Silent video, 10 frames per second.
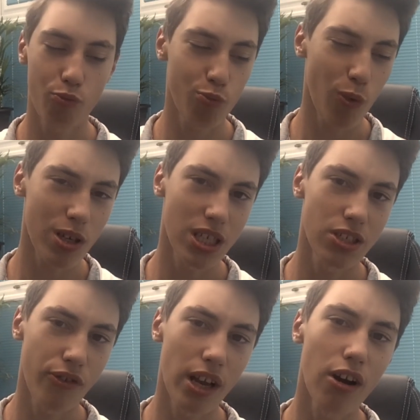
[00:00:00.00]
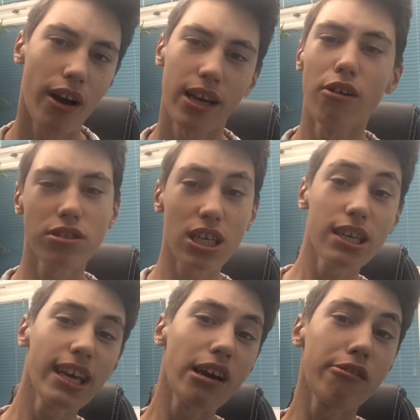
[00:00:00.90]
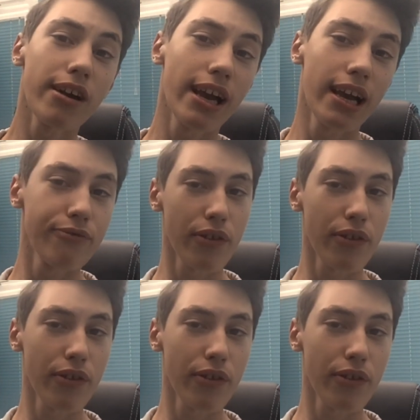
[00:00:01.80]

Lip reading: watching this video, and I will see you in the